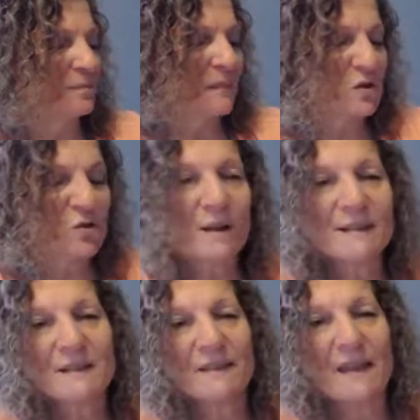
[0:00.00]

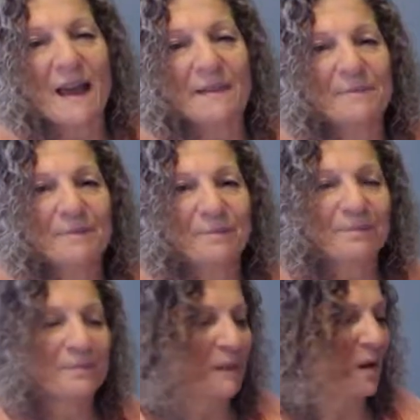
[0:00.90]
trust in that.
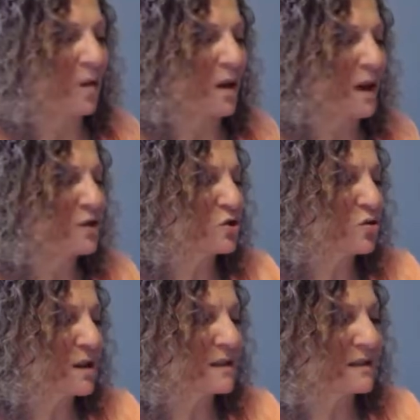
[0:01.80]
Okay, trust